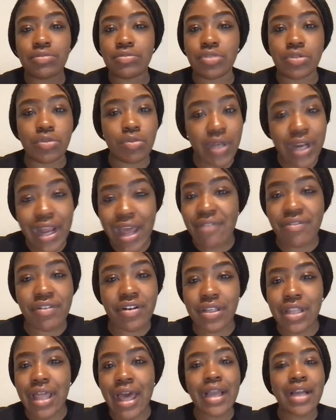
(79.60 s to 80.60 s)
do
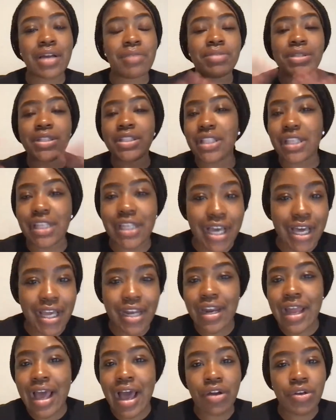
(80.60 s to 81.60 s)
whatever, like completely gut
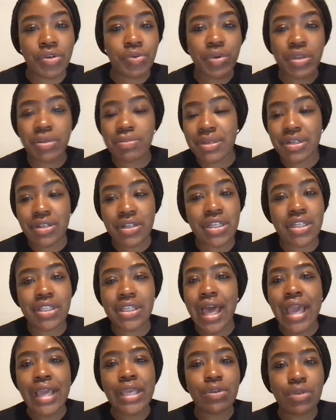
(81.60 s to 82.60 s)
it out and rebuild it.
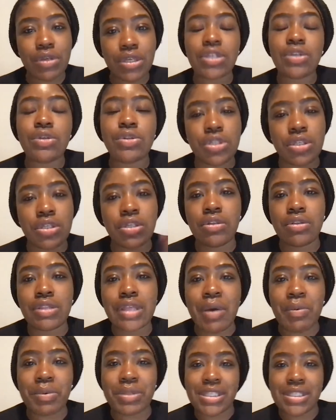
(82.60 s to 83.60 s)
Like you can usually do
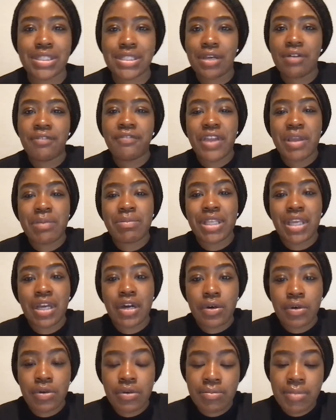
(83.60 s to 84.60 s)
that with a single family
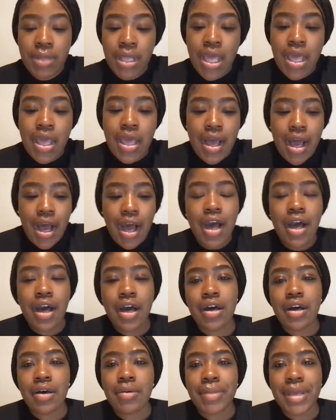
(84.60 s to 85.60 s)
home.
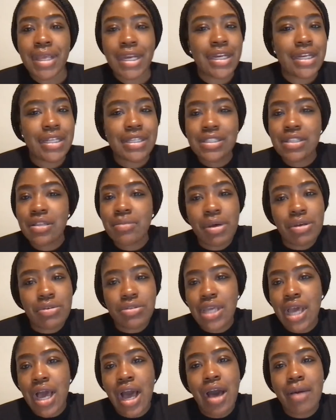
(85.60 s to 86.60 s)
Um, and it is the
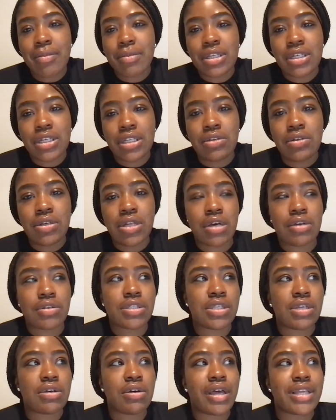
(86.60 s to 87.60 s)
most common, you know,
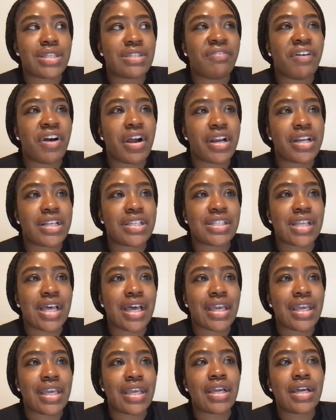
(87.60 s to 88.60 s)
so as far as
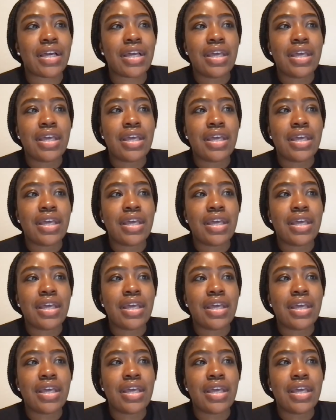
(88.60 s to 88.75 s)
like,